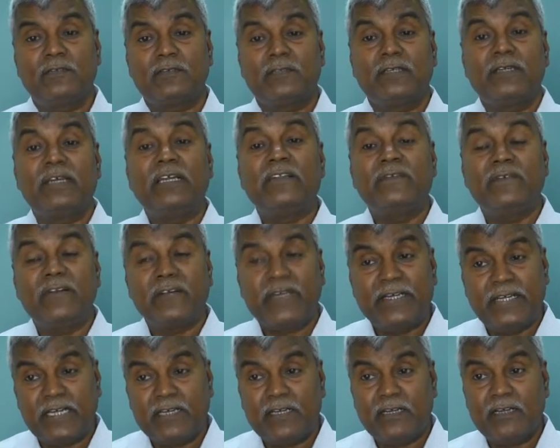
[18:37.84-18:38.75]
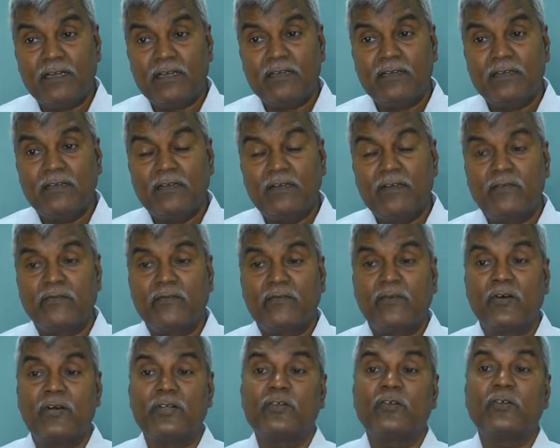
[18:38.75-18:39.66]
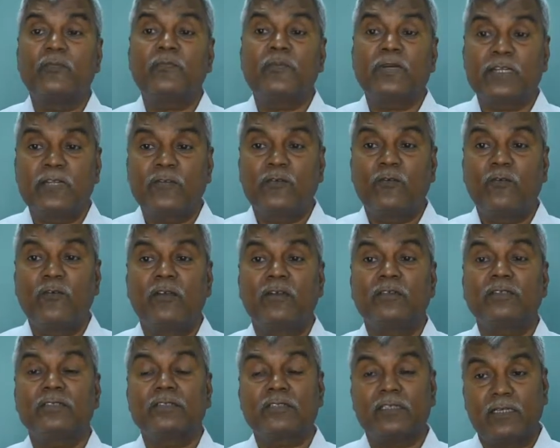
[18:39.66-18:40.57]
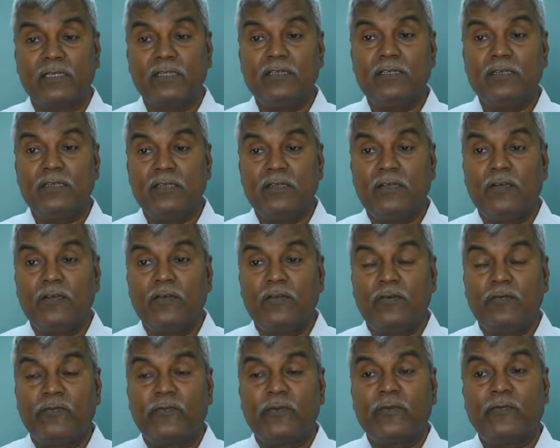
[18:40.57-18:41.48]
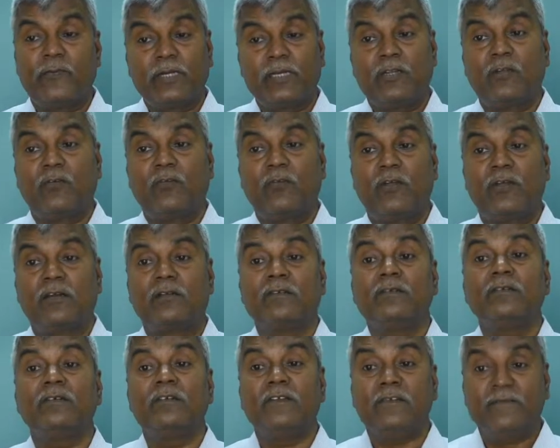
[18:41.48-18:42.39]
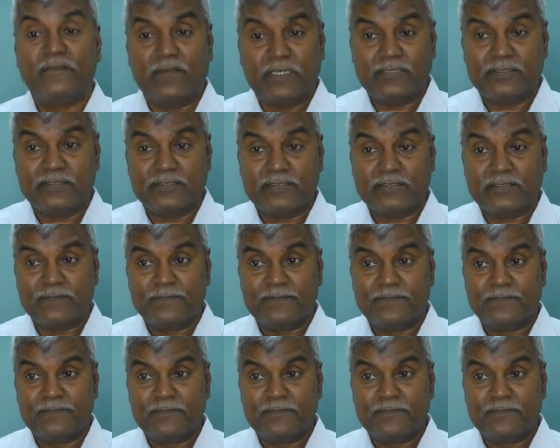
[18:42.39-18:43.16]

the relevant data for your particular study, for a particular inference.